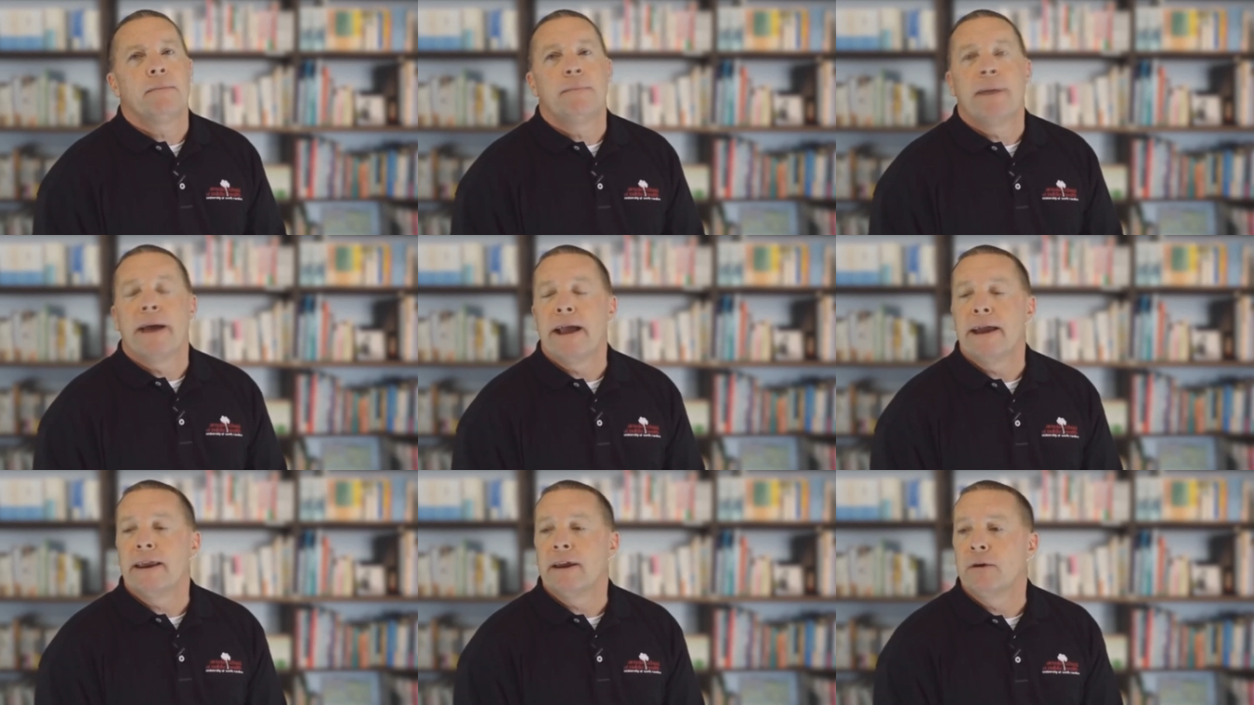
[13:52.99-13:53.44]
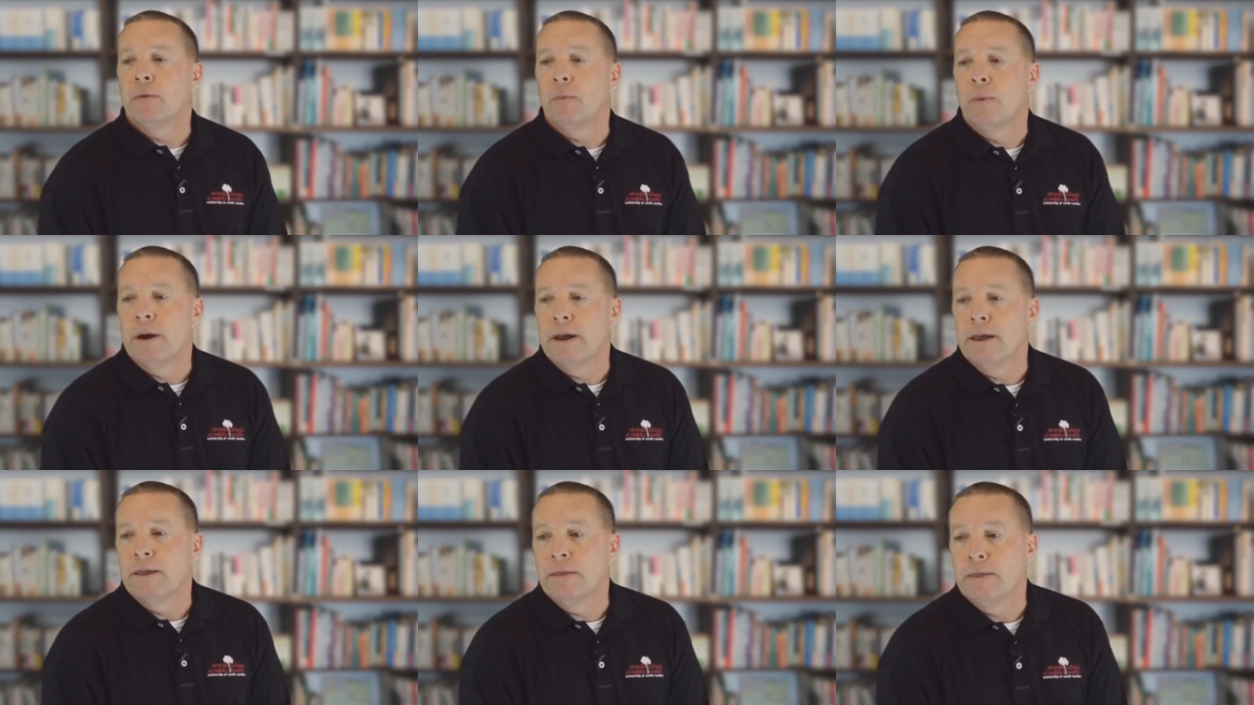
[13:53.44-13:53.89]
a panic
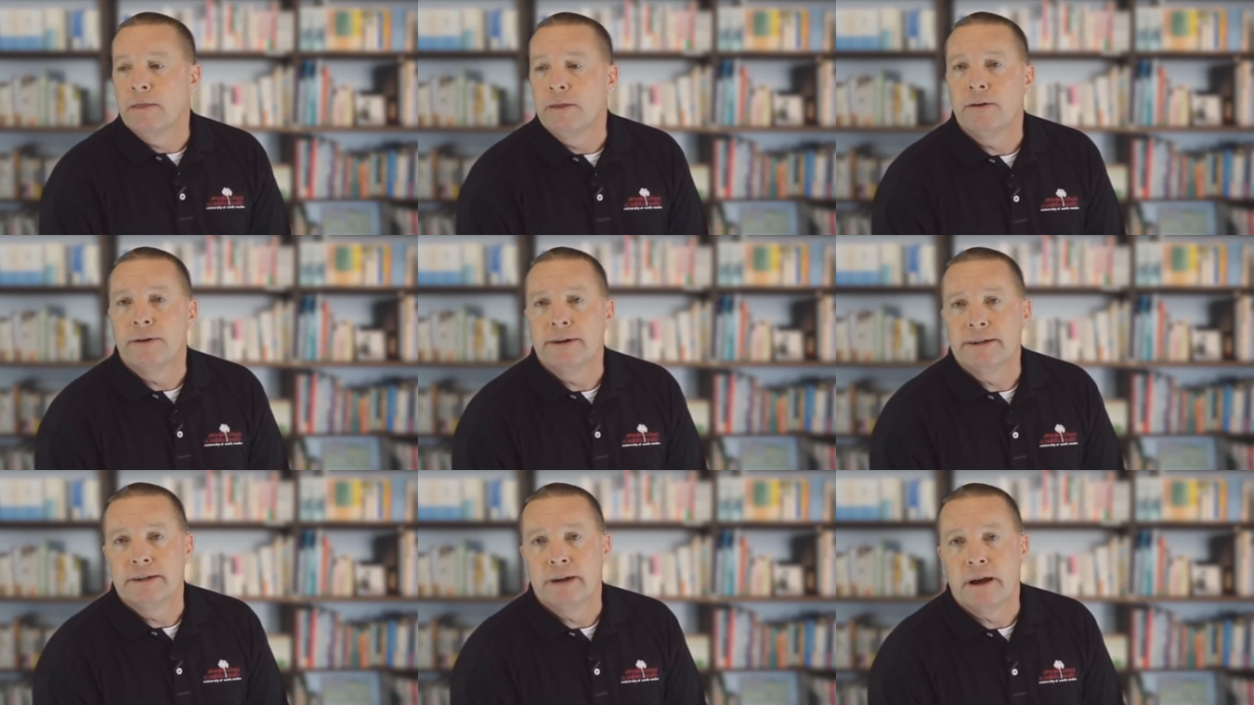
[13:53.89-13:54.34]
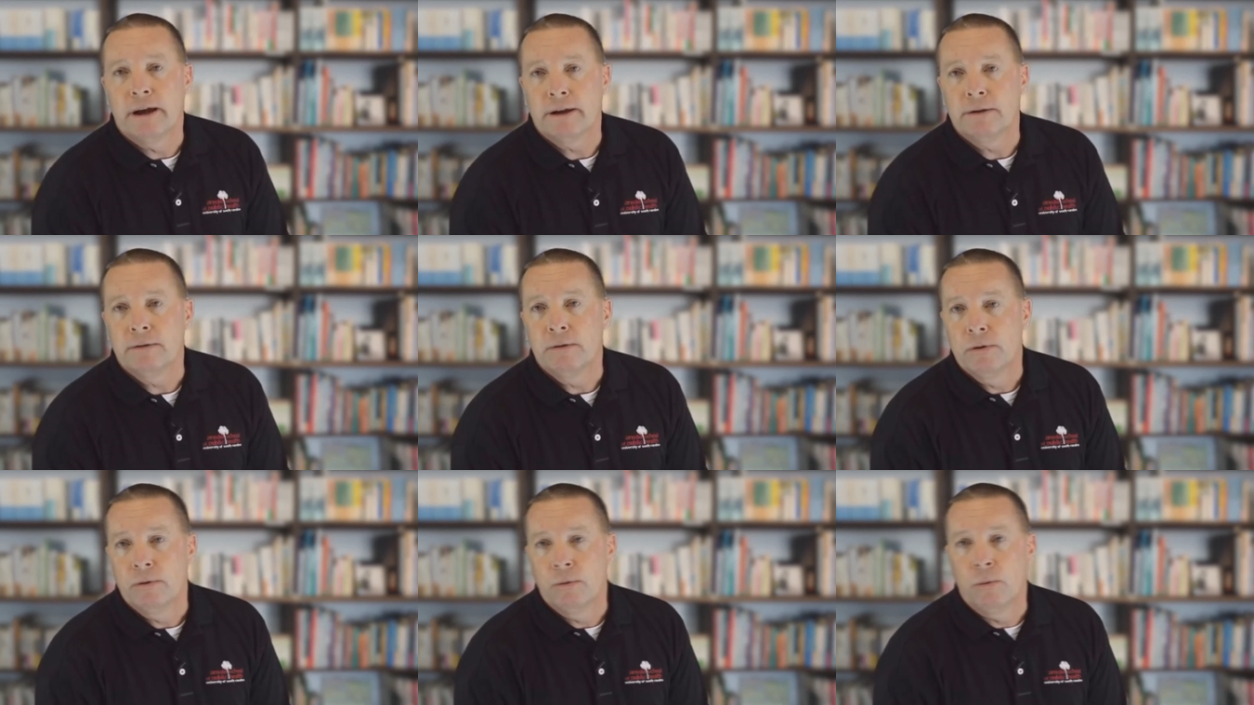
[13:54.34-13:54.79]
when there is
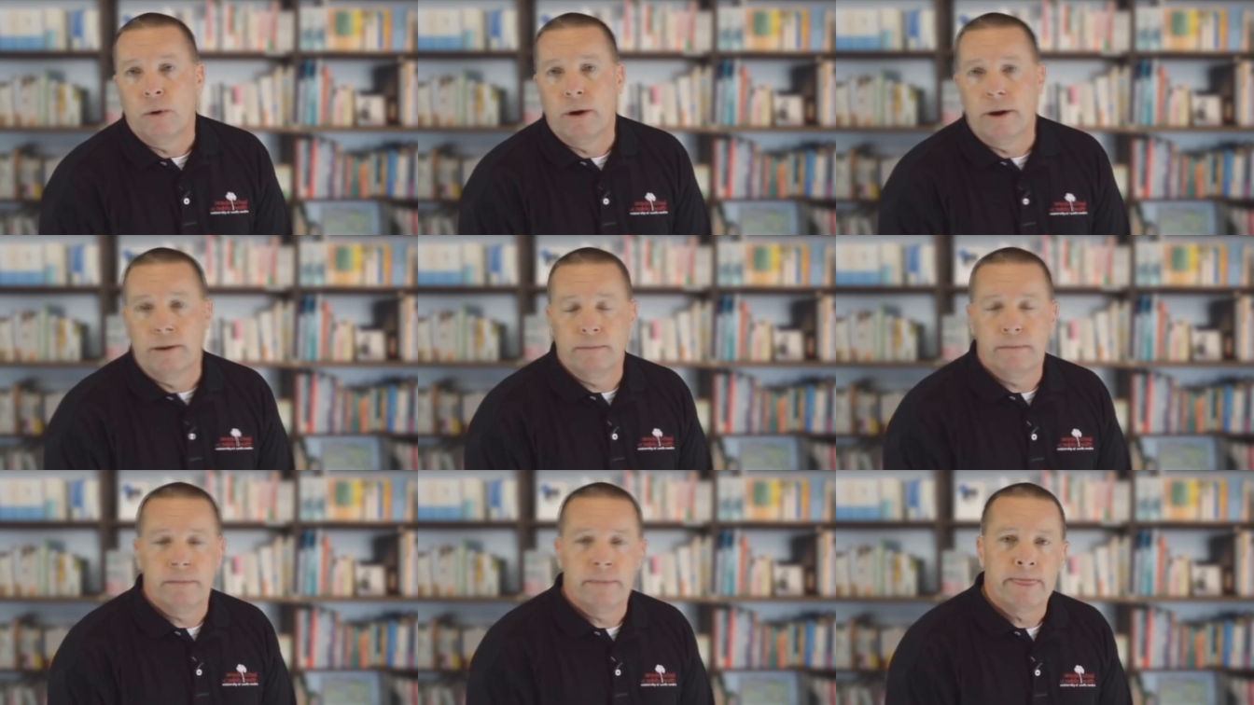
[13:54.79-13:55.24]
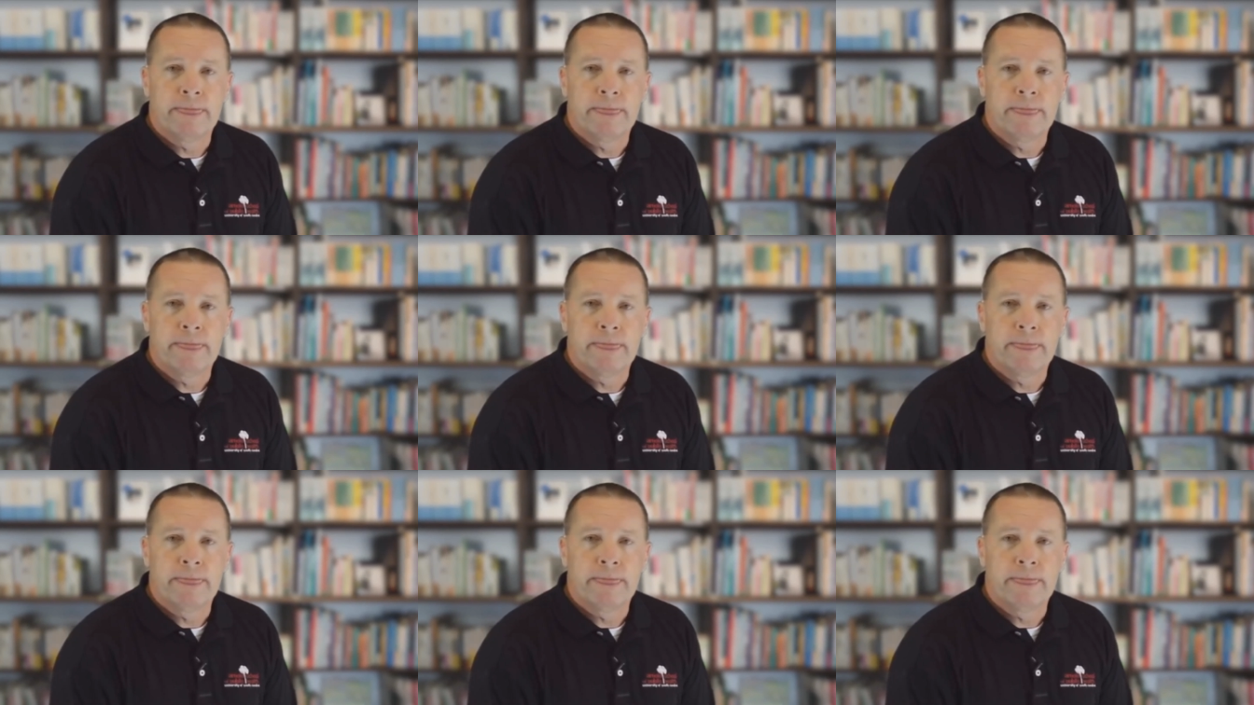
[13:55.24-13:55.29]
not one.